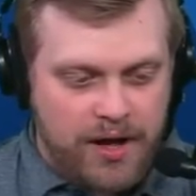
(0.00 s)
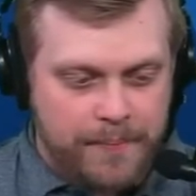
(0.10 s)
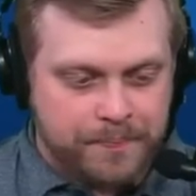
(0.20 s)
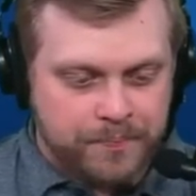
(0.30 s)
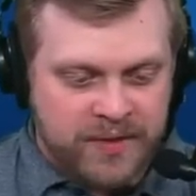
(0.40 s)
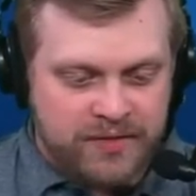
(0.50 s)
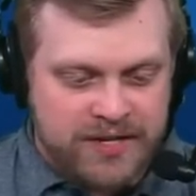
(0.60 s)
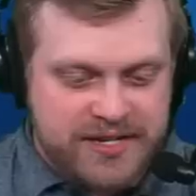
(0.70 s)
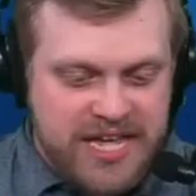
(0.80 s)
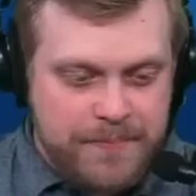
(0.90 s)
Um,
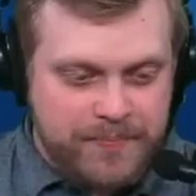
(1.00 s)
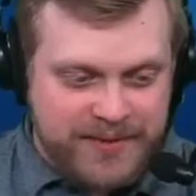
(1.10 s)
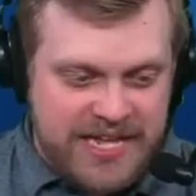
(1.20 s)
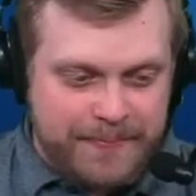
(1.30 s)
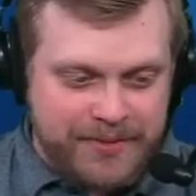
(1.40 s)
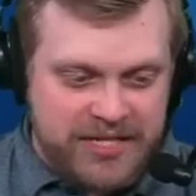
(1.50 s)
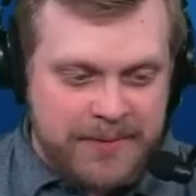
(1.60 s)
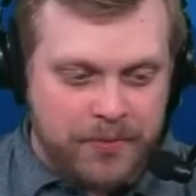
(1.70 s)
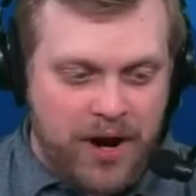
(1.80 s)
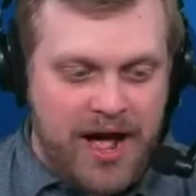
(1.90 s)
the deep, deep
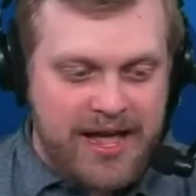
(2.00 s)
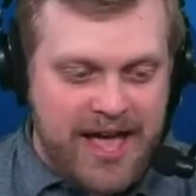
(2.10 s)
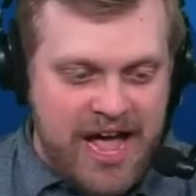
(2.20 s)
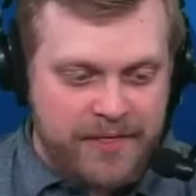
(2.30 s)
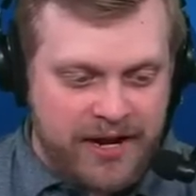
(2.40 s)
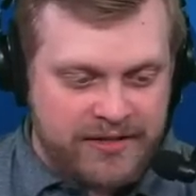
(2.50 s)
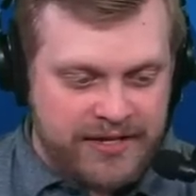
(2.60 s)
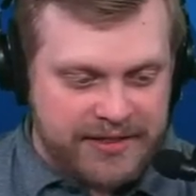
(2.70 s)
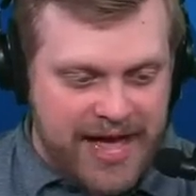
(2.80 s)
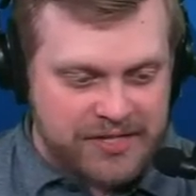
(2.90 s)
sleeper I had that I
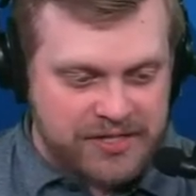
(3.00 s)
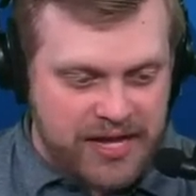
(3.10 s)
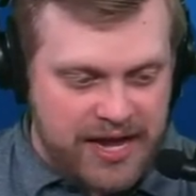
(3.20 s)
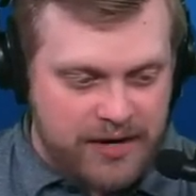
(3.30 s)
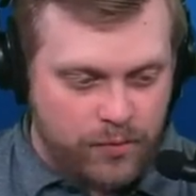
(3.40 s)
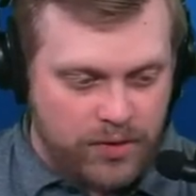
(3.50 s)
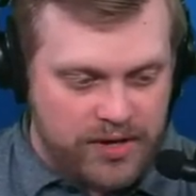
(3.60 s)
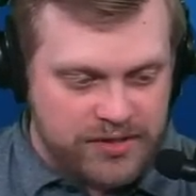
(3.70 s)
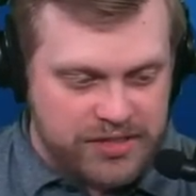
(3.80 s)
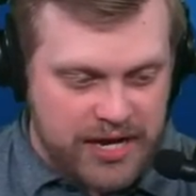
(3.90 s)
did last night
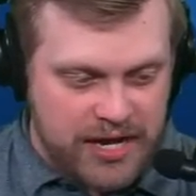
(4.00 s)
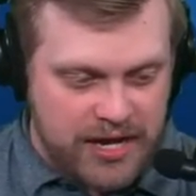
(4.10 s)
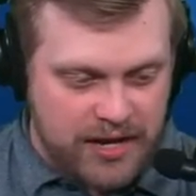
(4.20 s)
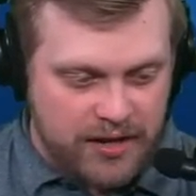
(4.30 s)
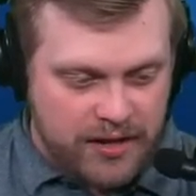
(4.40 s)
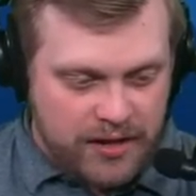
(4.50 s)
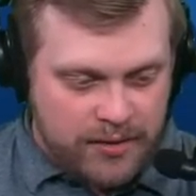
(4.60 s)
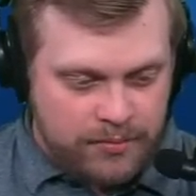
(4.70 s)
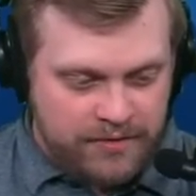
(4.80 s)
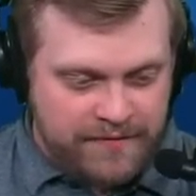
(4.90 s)
was, uh, let
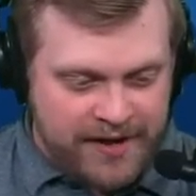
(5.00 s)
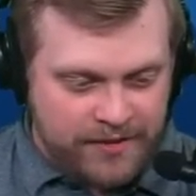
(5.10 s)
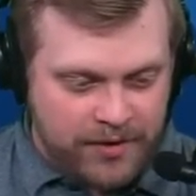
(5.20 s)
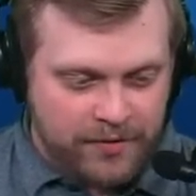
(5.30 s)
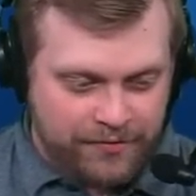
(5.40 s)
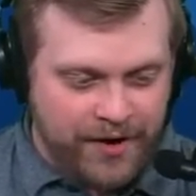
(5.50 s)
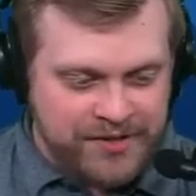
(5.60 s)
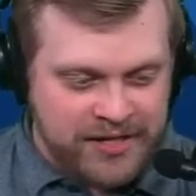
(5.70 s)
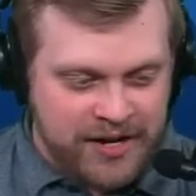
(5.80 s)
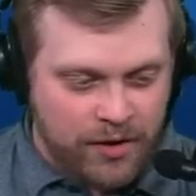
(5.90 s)
me find him here,
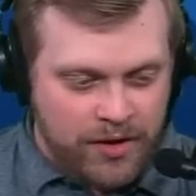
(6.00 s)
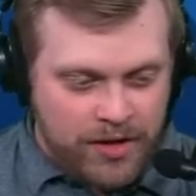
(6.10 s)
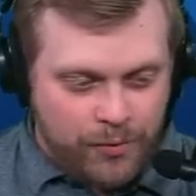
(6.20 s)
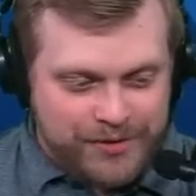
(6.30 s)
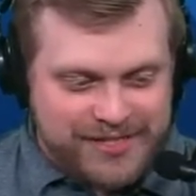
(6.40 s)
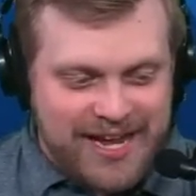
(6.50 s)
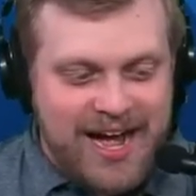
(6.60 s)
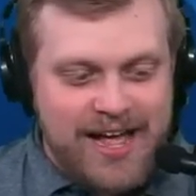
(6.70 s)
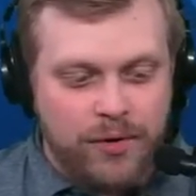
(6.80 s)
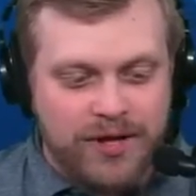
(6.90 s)
phrasing I know, was
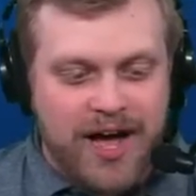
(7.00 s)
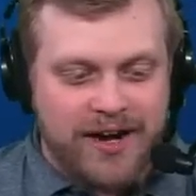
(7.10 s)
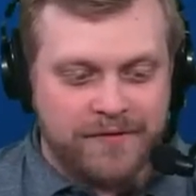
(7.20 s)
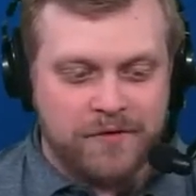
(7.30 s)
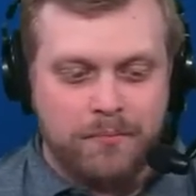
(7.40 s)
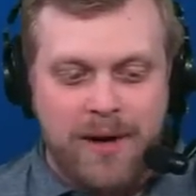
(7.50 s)
Tai Okada from